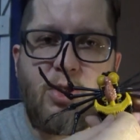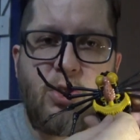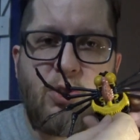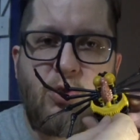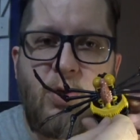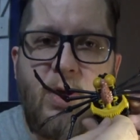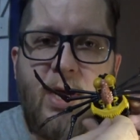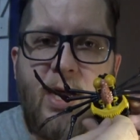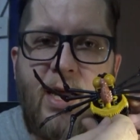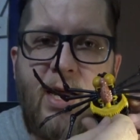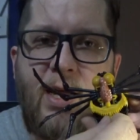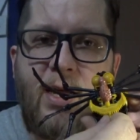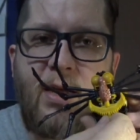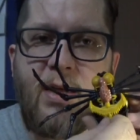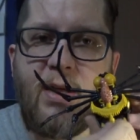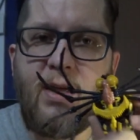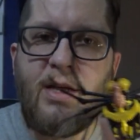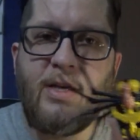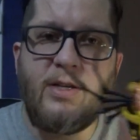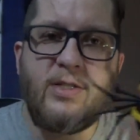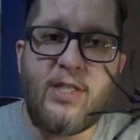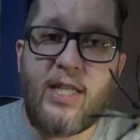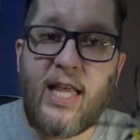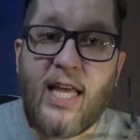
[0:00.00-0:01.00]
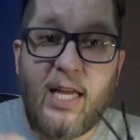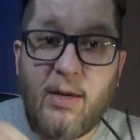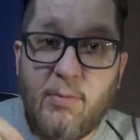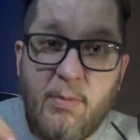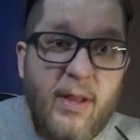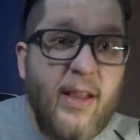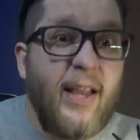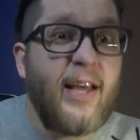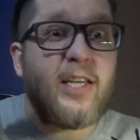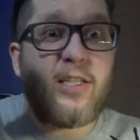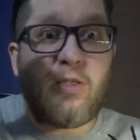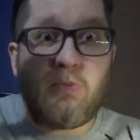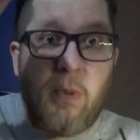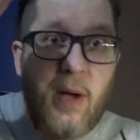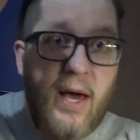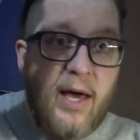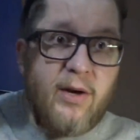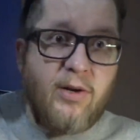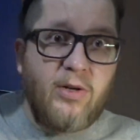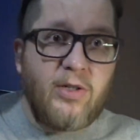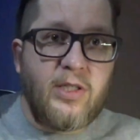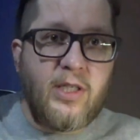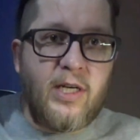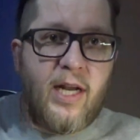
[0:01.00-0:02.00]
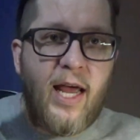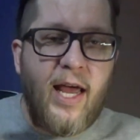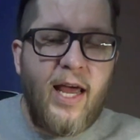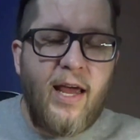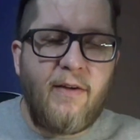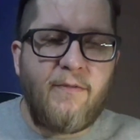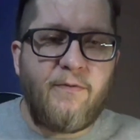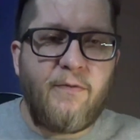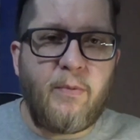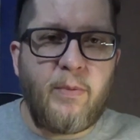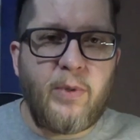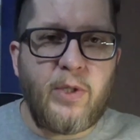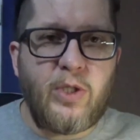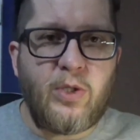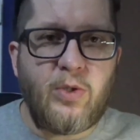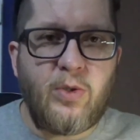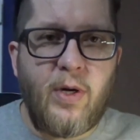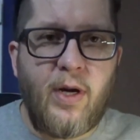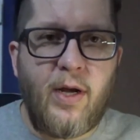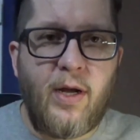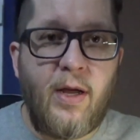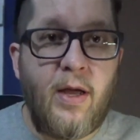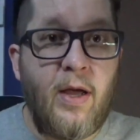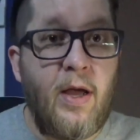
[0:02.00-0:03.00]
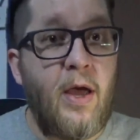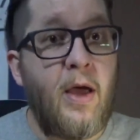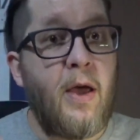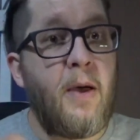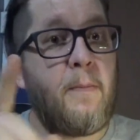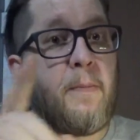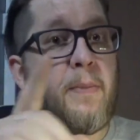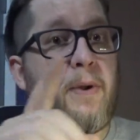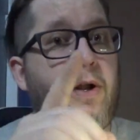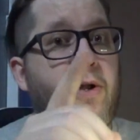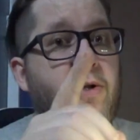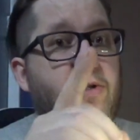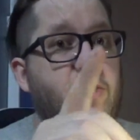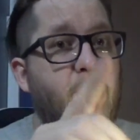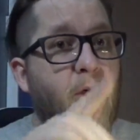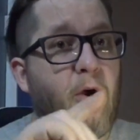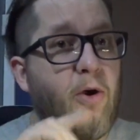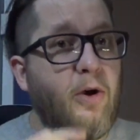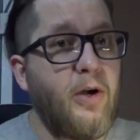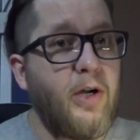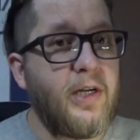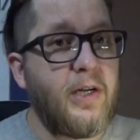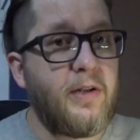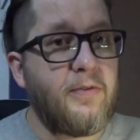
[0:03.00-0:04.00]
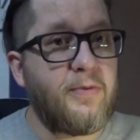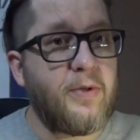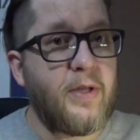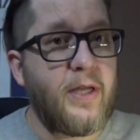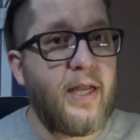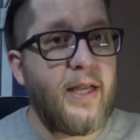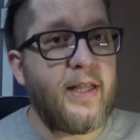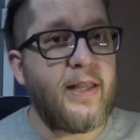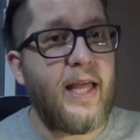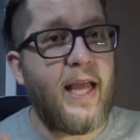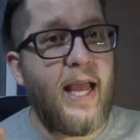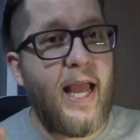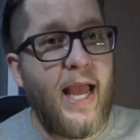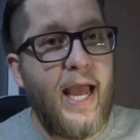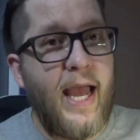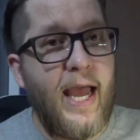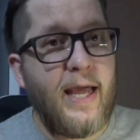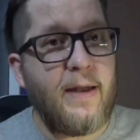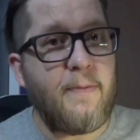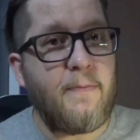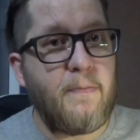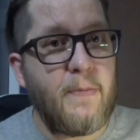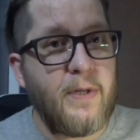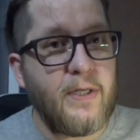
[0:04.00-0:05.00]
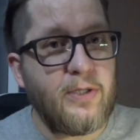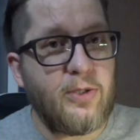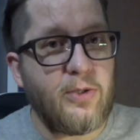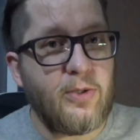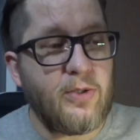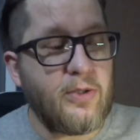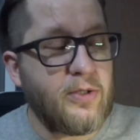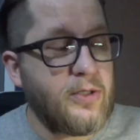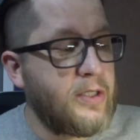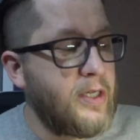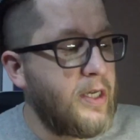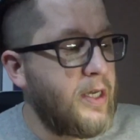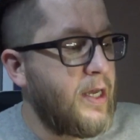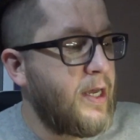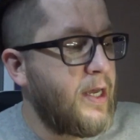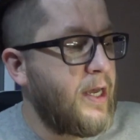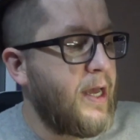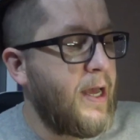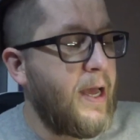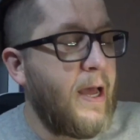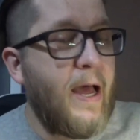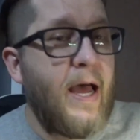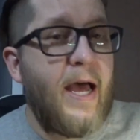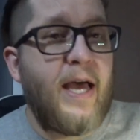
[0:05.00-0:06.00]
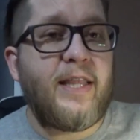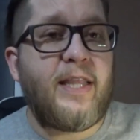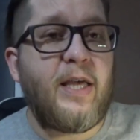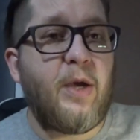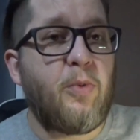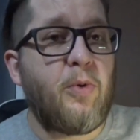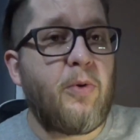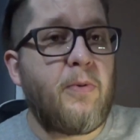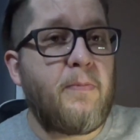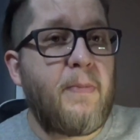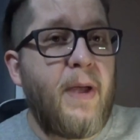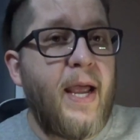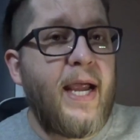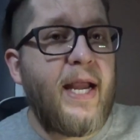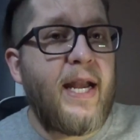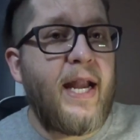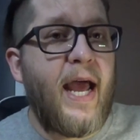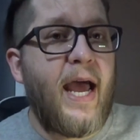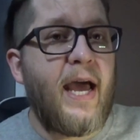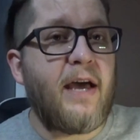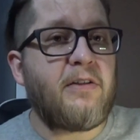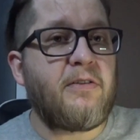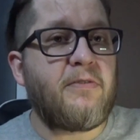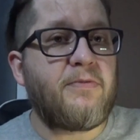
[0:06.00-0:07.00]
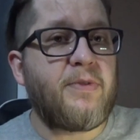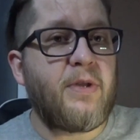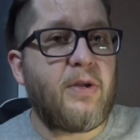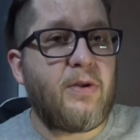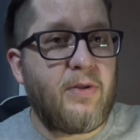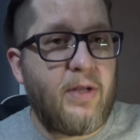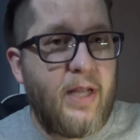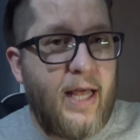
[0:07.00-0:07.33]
string, so they could be like spiders and hang from a string. But alternatively, they had missiles that were made out of their